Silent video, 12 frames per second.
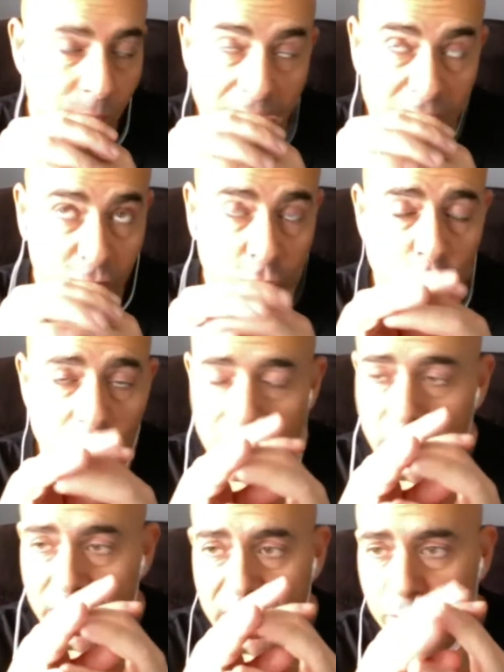
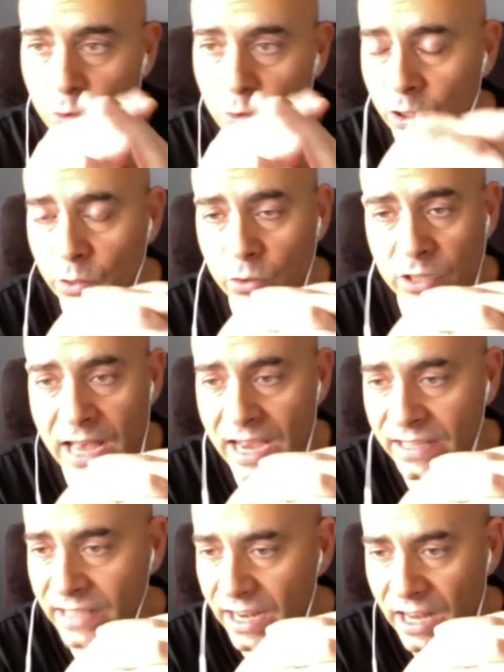karateka, and he was one of those guys
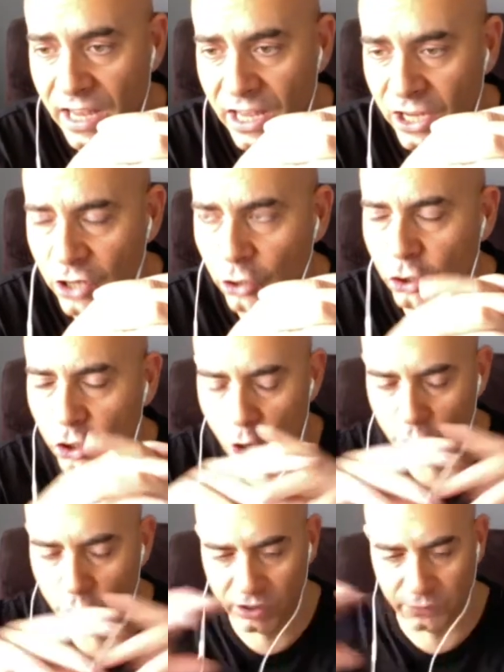that took all
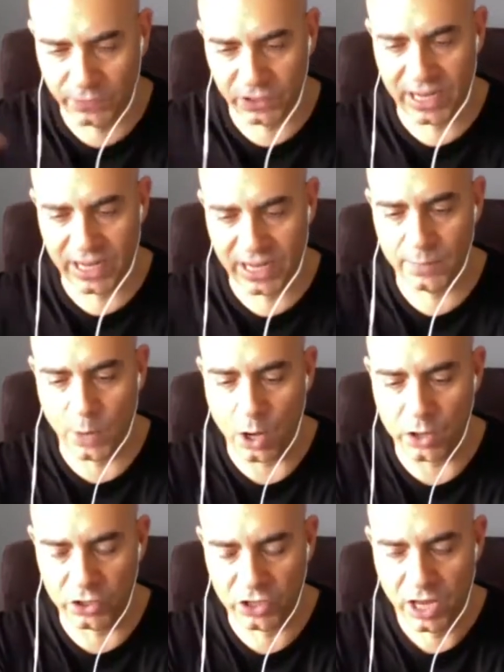the different stand-up
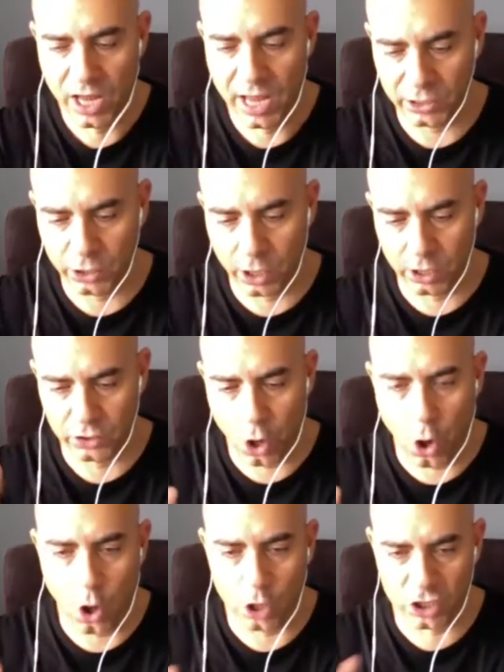arts and taught us
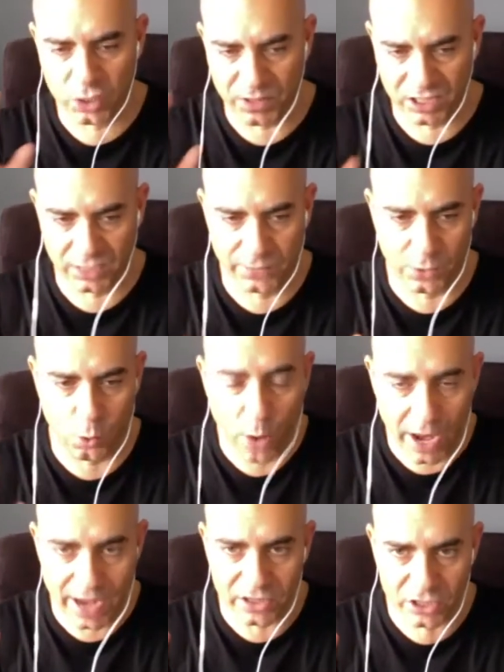all specific
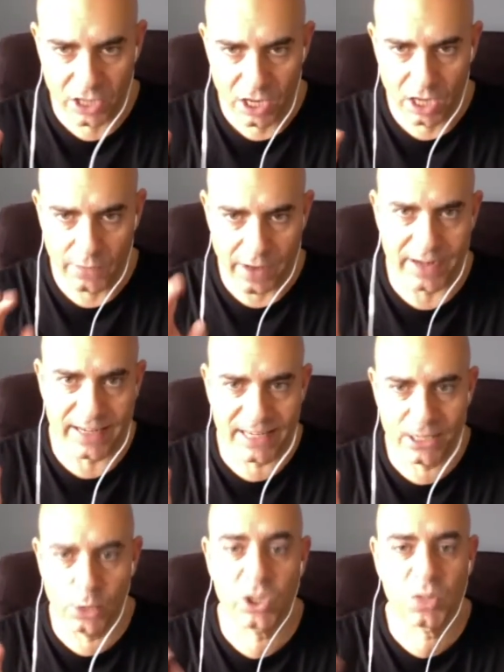ways of how to
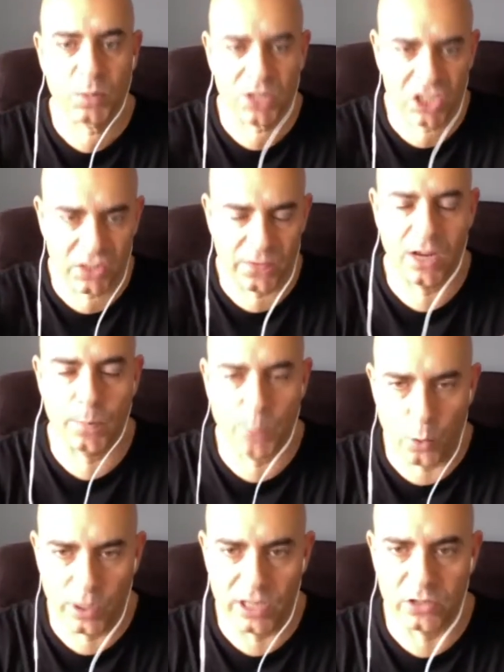deal with specific
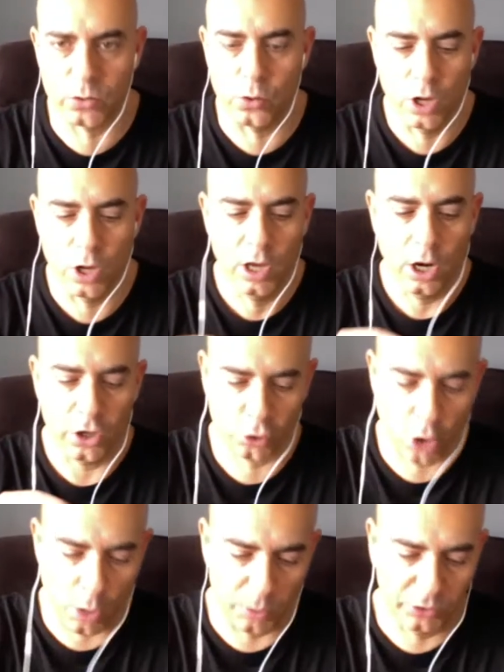opponents who are
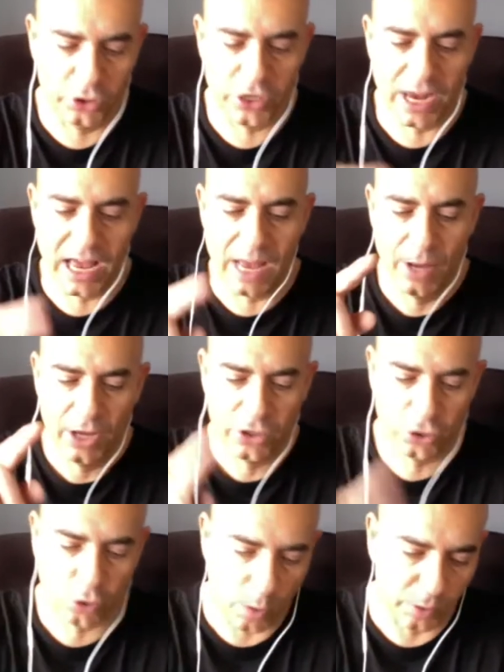strong with their jab,
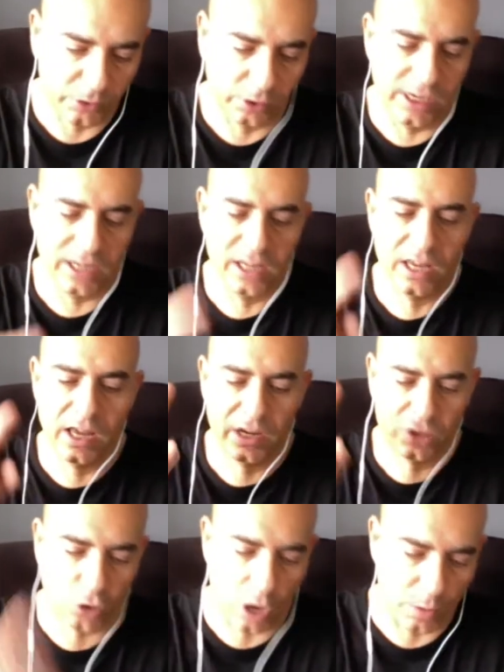strong with their lead kick,
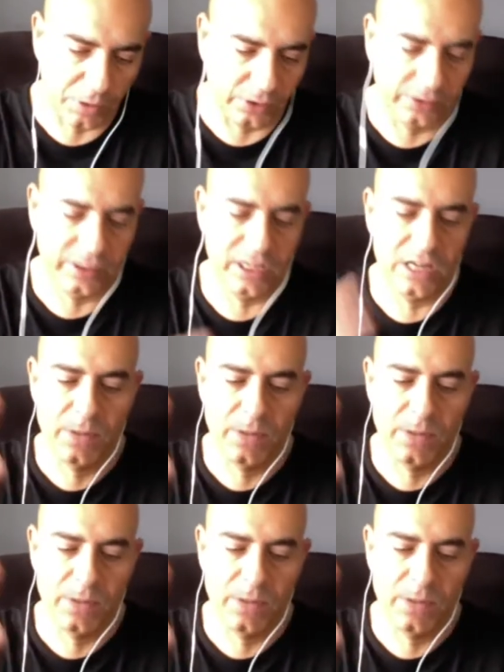strong with their teep,